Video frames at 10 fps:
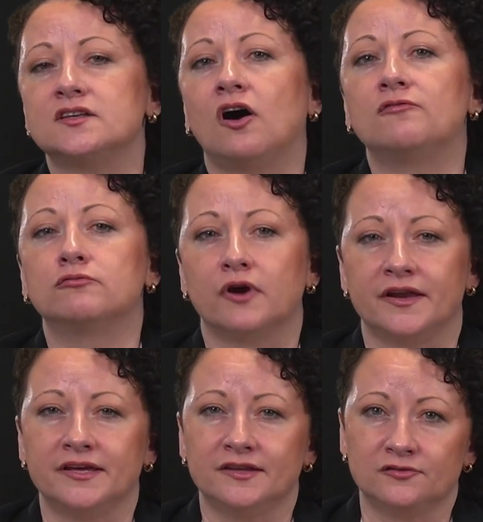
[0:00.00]
of
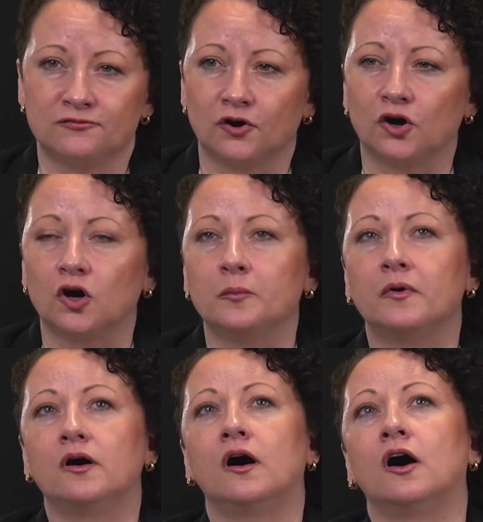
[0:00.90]
running the firm
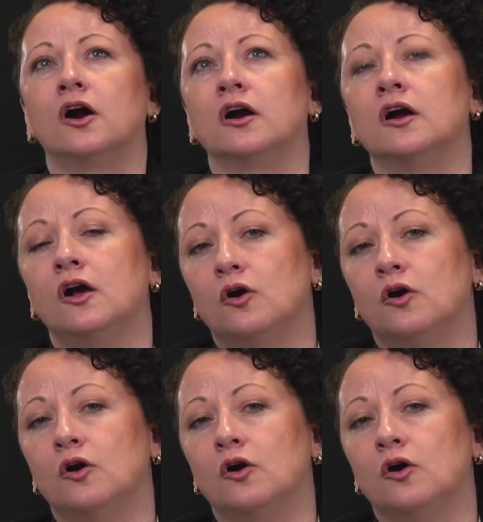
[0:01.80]
are